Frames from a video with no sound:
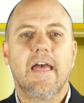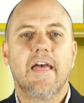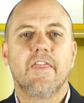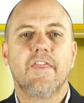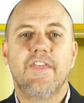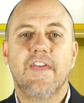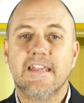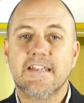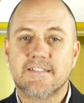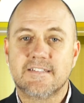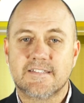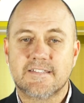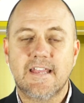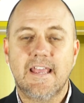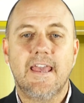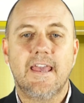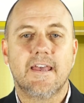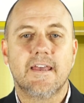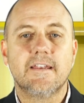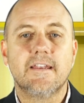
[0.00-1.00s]
They
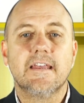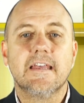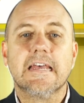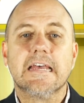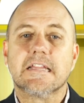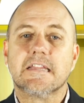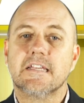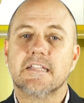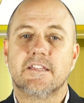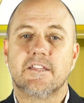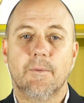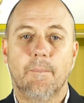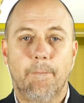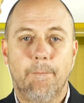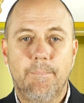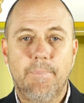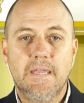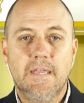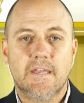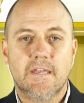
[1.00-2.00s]
said that the
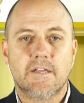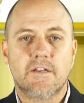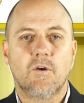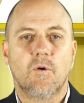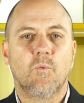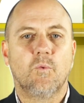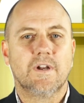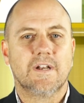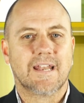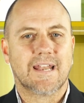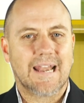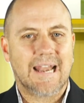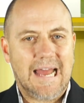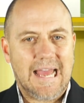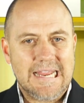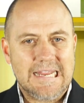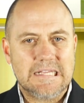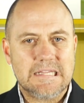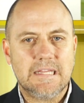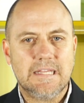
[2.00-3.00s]
bid would
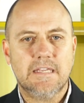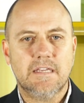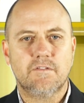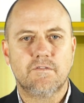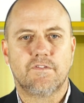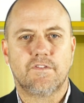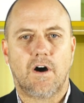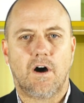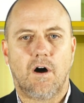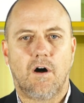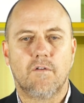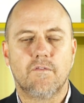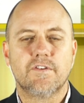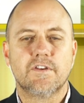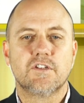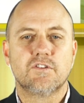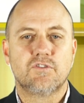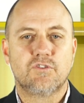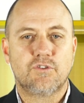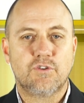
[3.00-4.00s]
likely involve
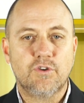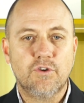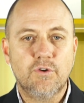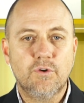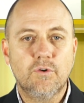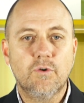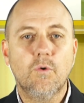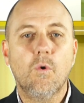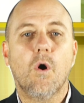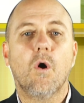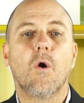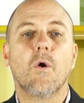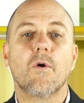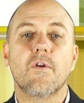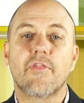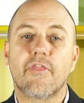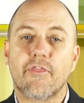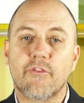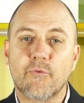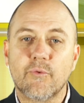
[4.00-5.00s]
two or
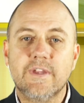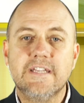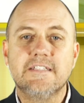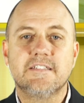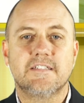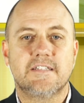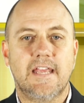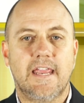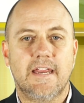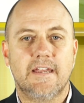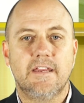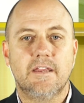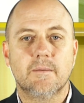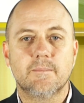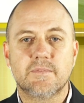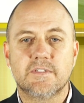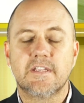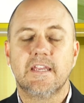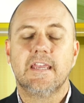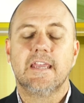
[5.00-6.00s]
three
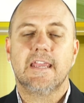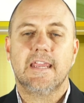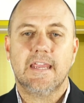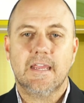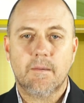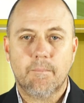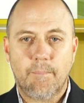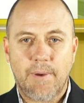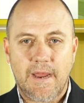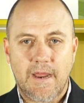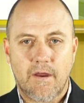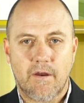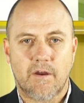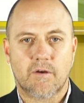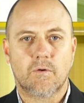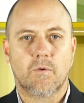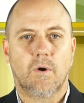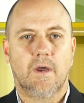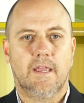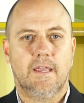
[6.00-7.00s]
stadiums in
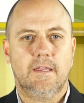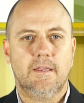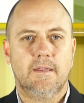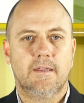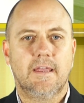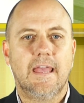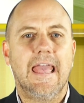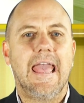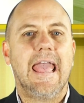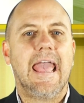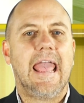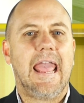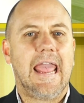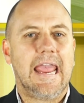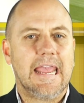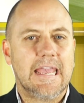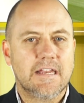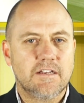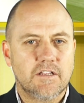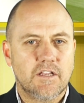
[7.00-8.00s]
Paraguay
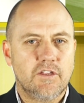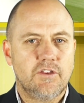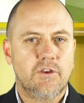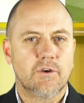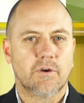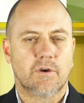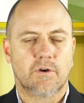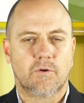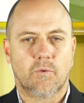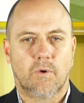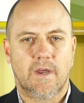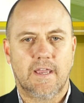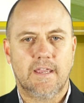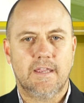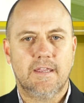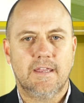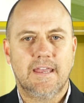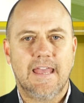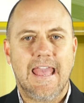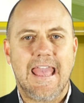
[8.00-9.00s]
and
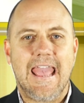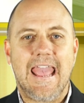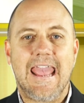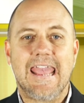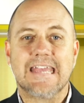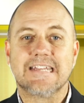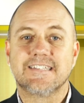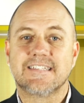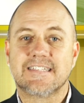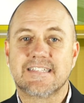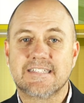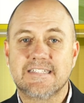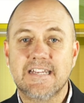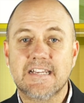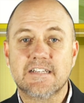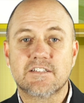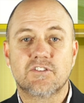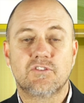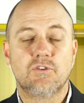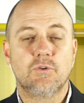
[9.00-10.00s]
Uruguay and
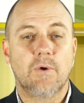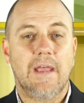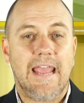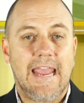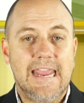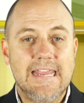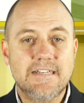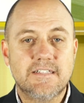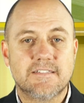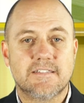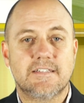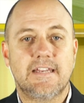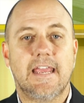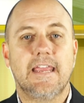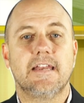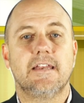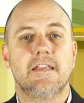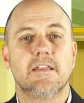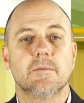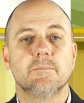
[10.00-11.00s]
six to eight
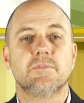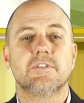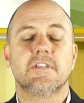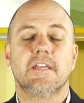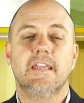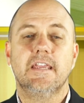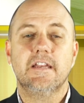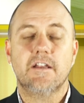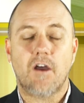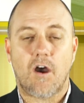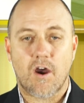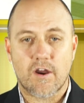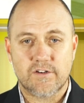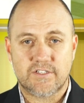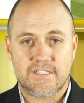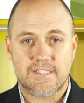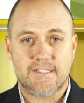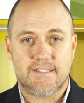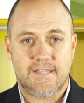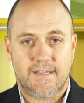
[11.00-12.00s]
stadiums in
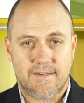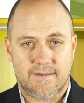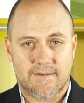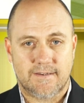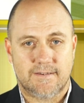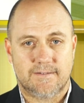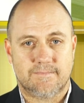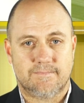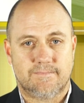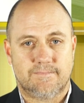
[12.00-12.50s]
Argentina.